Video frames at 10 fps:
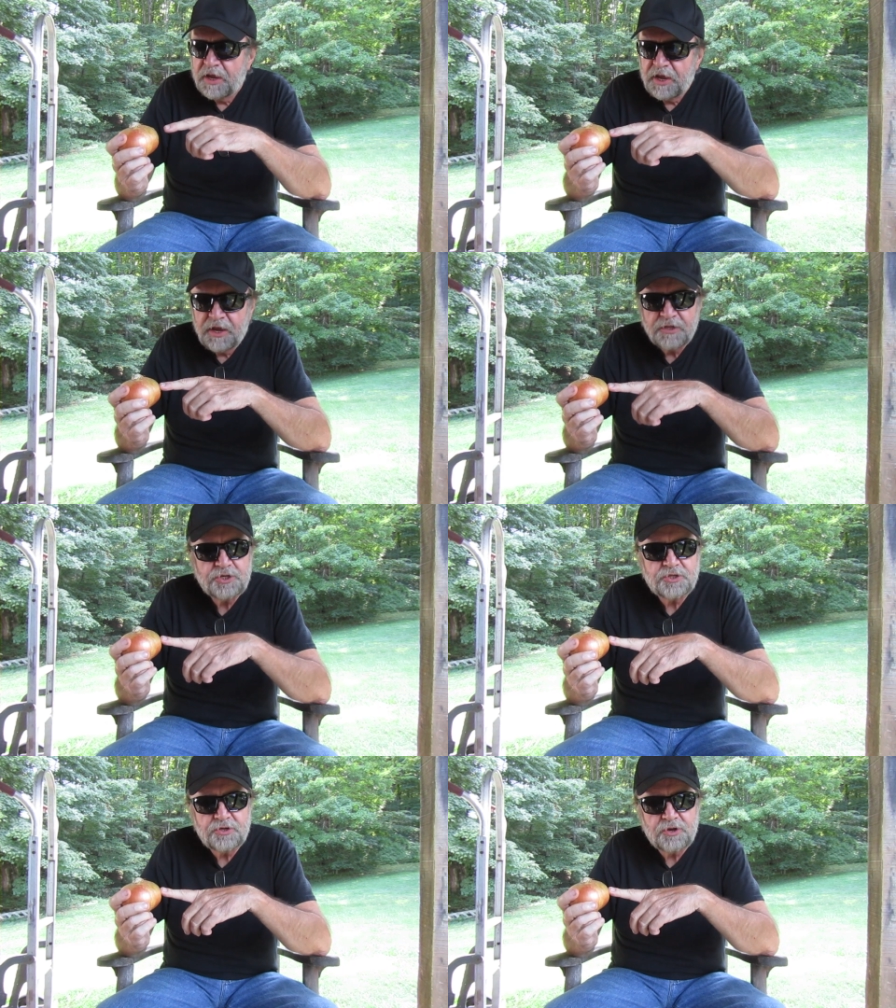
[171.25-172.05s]
Hence
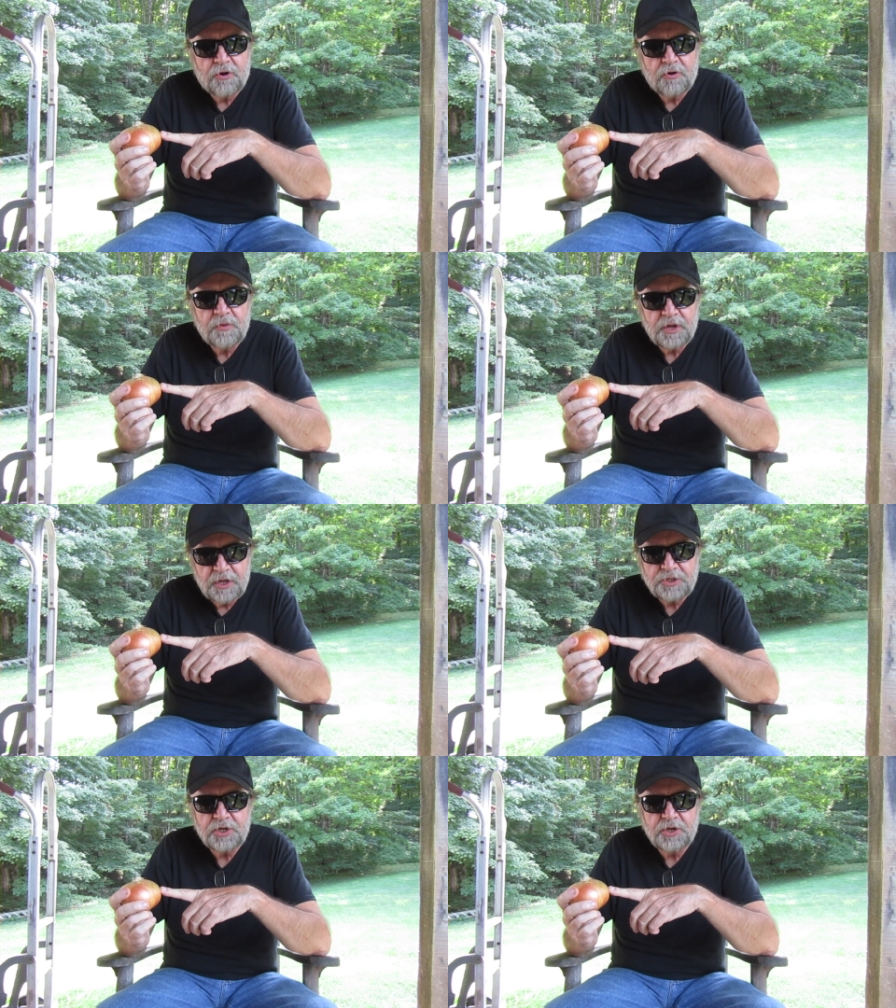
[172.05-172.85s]
the term
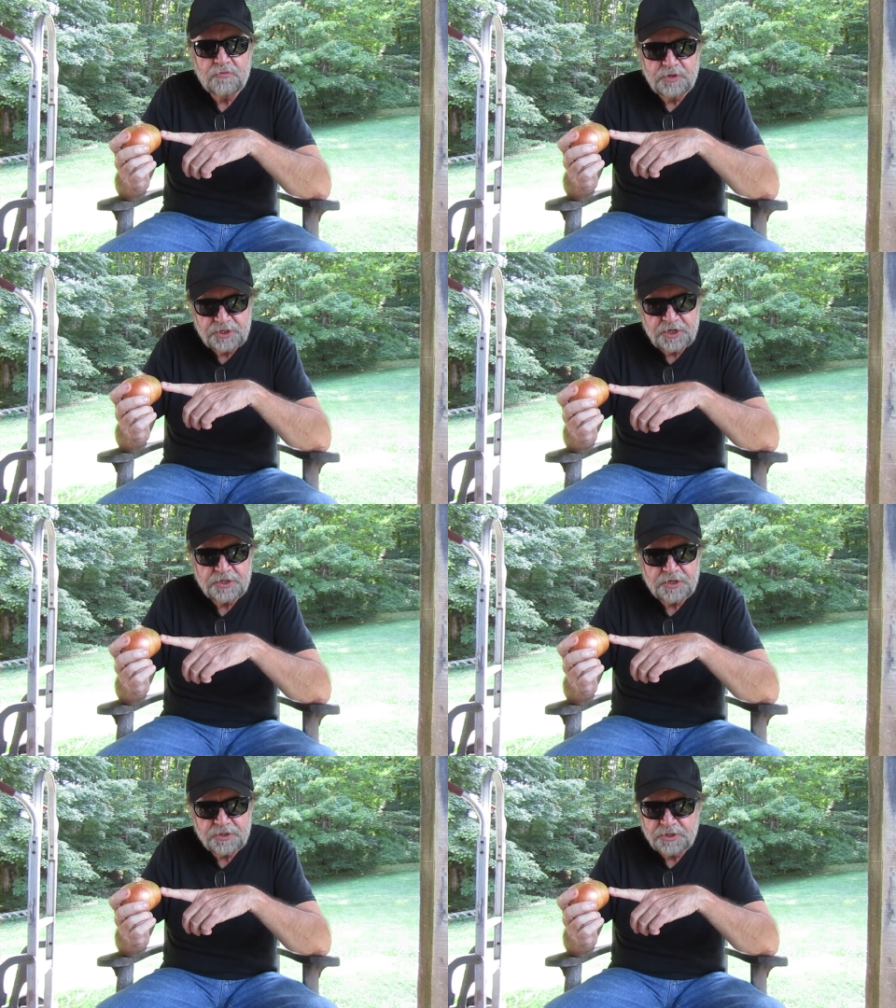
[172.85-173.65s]
insulin
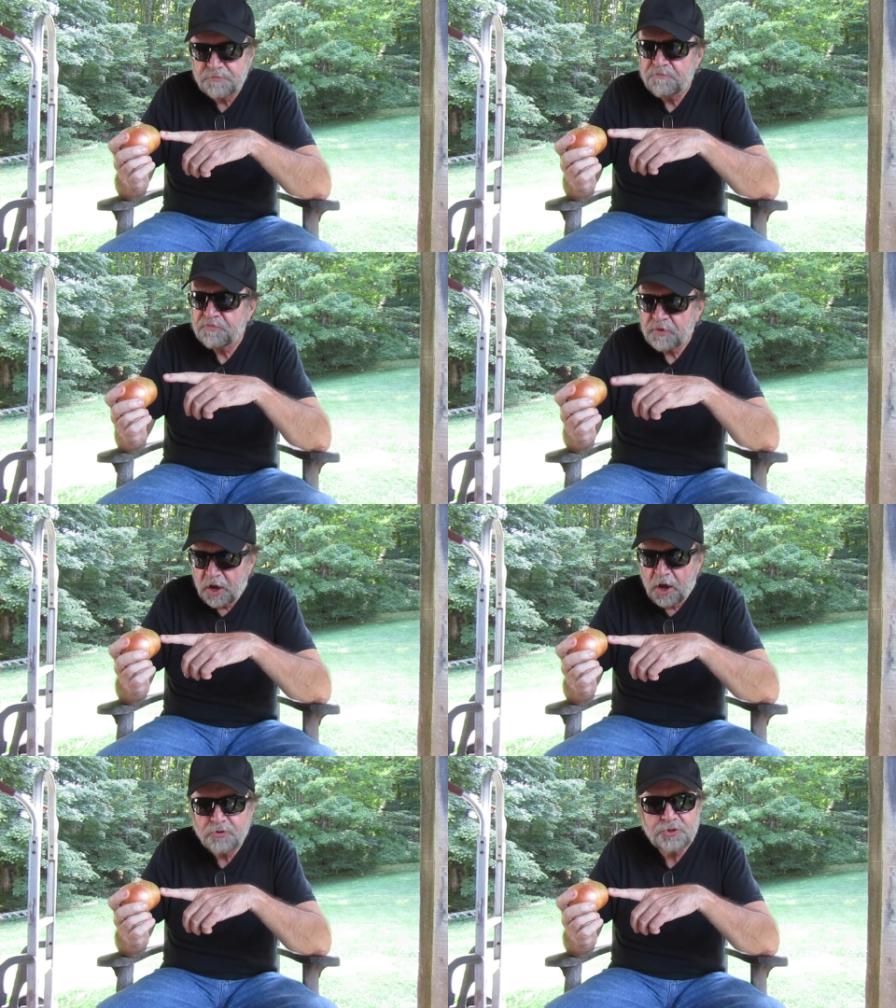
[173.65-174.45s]
resistance,
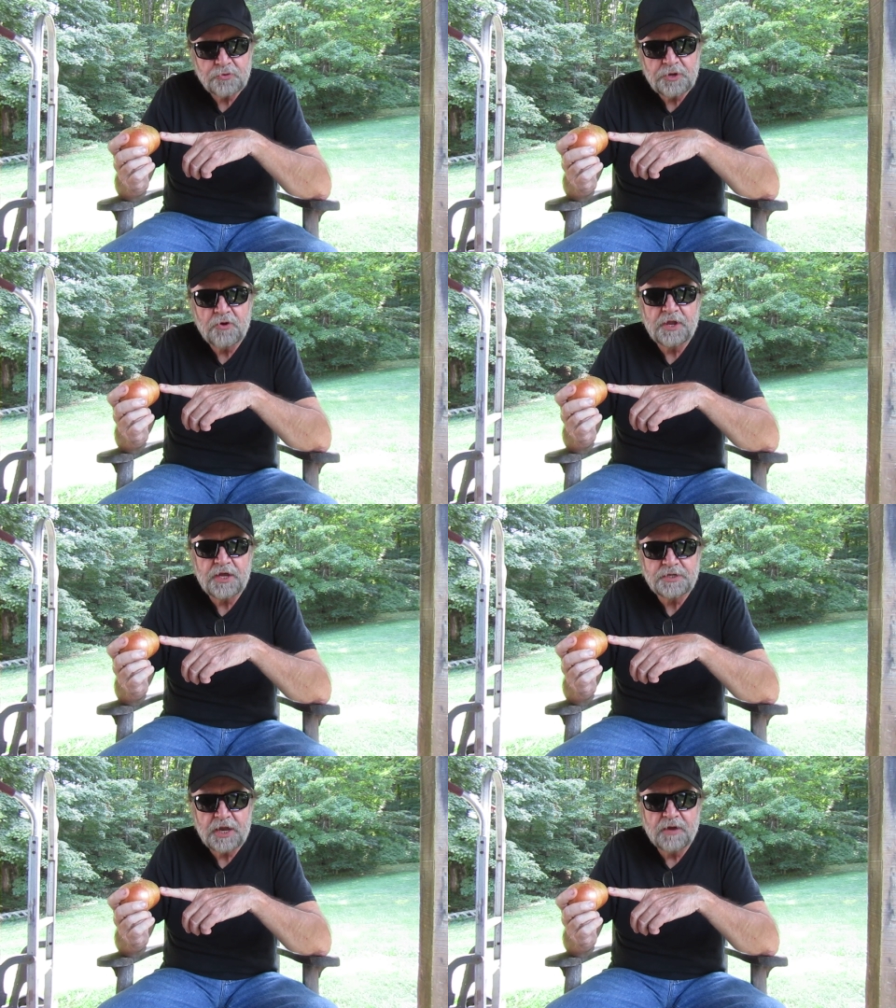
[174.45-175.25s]
also known
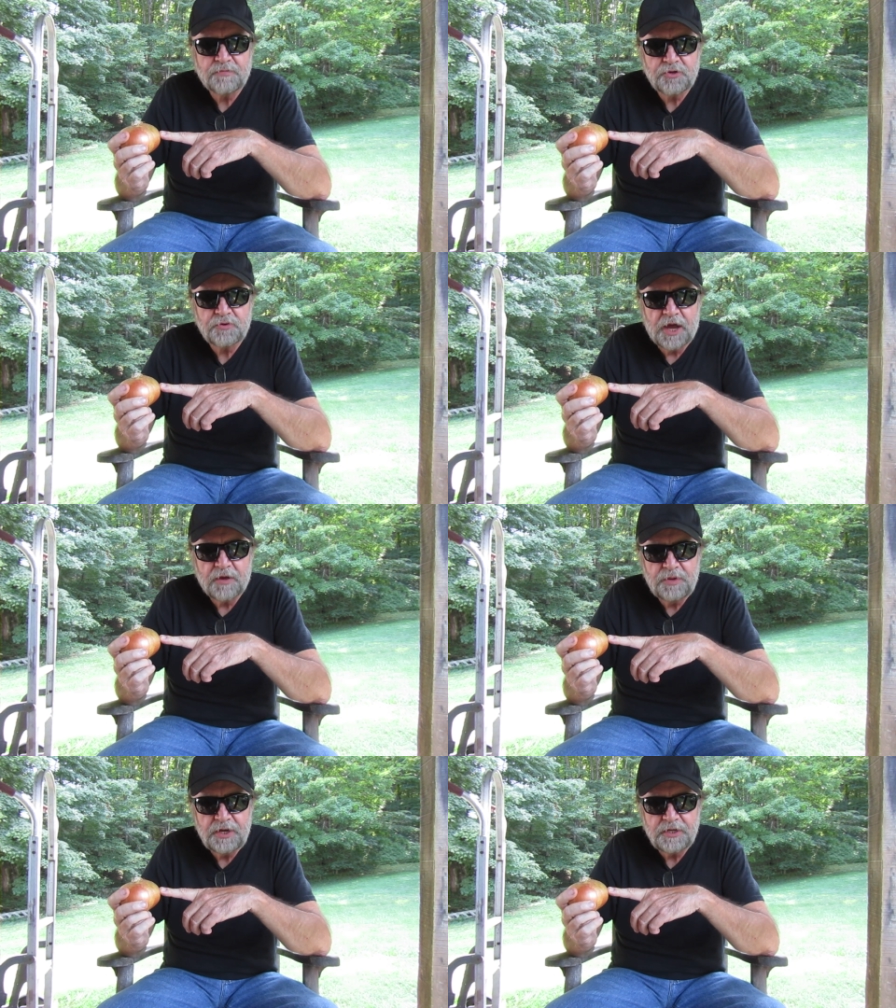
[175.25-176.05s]
as type 2
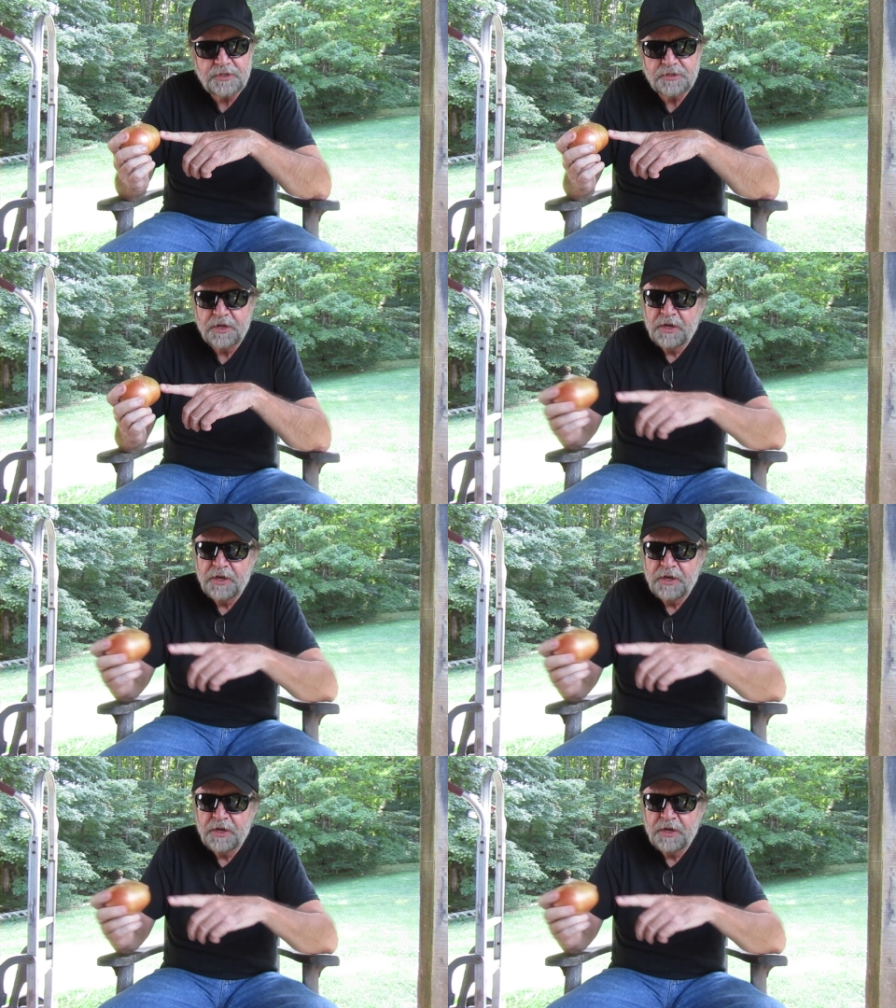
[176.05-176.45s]
diabetes.